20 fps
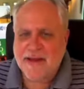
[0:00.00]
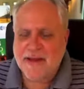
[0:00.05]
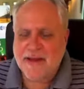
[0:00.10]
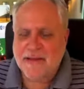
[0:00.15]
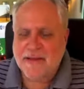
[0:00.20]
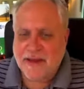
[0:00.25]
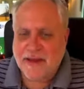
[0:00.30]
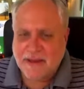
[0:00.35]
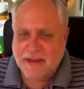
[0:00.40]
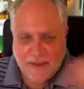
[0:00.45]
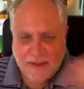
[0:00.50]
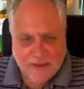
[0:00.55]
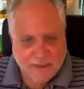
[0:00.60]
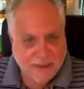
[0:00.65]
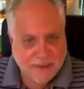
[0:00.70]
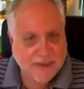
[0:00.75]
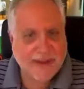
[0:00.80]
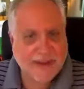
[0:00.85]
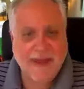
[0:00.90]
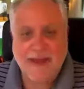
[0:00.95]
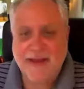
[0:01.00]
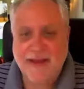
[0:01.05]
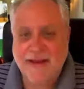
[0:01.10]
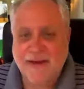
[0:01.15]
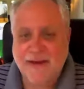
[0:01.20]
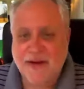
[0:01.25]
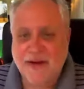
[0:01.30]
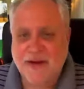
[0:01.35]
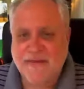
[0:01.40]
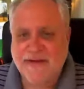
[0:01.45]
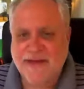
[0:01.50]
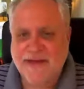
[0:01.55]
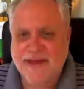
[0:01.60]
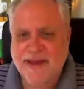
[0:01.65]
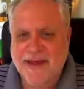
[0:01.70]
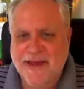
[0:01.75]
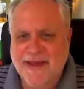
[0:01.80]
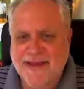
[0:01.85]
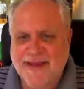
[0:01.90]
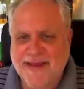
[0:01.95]
Less people are getting
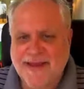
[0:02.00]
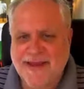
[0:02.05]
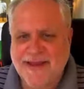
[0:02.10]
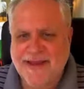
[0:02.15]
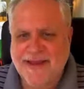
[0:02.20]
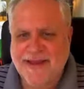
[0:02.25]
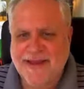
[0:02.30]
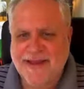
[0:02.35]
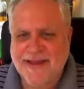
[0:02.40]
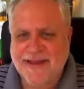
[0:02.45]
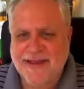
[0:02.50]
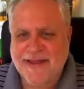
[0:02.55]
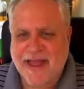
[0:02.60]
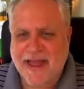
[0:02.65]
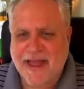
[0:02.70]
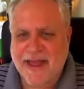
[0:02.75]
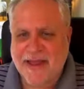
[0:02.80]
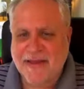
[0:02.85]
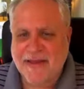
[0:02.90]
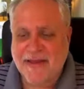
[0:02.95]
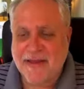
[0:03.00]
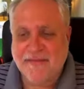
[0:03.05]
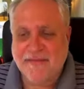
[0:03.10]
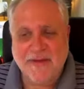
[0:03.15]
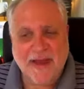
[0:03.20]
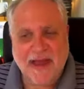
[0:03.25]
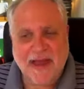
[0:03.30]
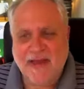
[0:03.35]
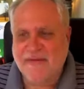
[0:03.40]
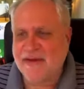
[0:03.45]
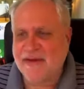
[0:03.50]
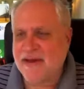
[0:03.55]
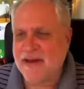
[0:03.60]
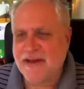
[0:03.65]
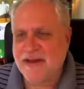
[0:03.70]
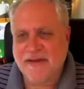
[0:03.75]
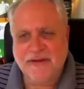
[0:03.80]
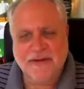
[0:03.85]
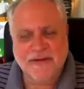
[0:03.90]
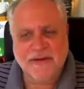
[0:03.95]
COVID-19. And if you haven't
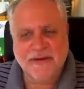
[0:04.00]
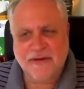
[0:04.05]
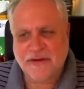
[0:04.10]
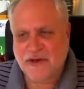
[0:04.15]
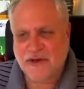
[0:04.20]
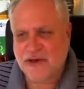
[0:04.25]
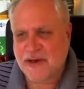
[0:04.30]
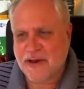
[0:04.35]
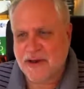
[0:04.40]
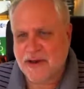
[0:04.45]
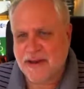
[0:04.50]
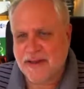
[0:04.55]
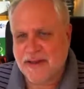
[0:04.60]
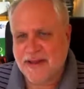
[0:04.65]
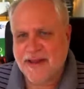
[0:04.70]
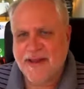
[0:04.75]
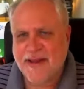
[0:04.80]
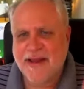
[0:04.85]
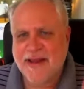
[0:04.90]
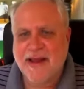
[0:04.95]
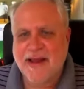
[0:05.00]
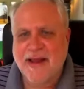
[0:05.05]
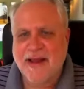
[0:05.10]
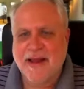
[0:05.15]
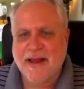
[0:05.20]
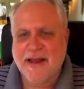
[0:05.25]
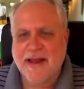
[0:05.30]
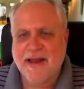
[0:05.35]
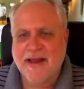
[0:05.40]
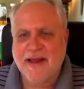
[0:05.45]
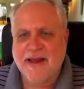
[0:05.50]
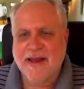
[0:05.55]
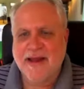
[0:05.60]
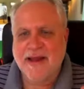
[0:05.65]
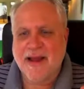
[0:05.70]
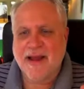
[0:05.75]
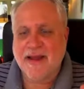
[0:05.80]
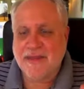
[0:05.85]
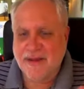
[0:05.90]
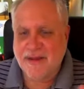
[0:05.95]
gotten your shot,
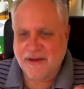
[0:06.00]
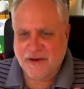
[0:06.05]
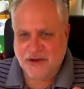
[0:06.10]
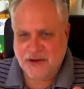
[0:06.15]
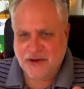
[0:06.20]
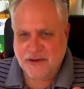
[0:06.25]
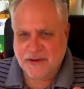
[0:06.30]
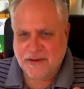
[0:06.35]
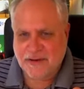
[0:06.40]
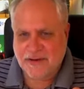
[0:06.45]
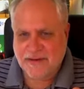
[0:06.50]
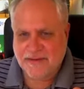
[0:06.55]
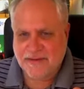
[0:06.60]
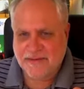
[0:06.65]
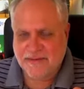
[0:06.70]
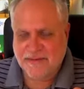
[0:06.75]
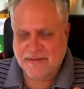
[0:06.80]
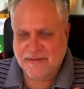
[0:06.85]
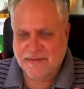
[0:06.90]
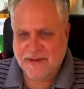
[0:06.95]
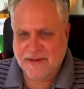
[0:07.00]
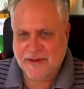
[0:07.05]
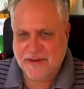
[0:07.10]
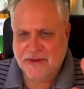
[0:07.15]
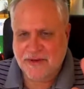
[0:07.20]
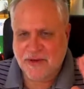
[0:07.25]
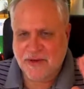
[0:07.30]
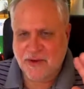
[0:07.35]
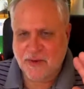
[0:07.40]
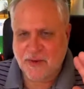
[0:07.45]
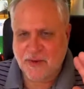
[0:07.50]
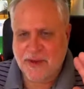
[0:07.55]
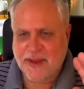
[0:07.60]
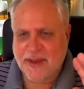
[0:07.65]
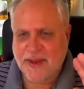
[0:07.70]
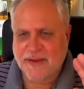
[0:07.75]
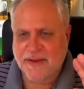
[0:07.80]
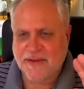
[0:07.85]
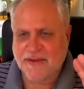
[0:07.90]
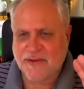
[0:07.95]
I think you should. So we
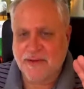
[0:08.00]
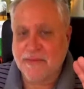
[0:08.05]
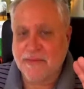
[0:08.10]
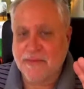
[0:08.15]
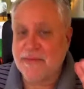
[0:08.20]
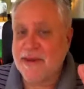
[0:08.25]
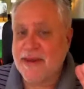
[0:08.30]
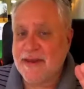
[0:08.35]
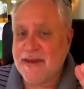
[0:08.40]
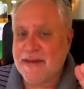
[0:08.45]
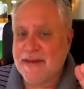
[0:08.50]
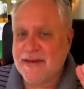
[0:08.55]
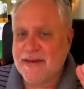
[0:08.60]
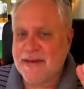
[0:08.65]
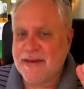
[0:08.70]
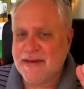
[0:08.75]
get this all beat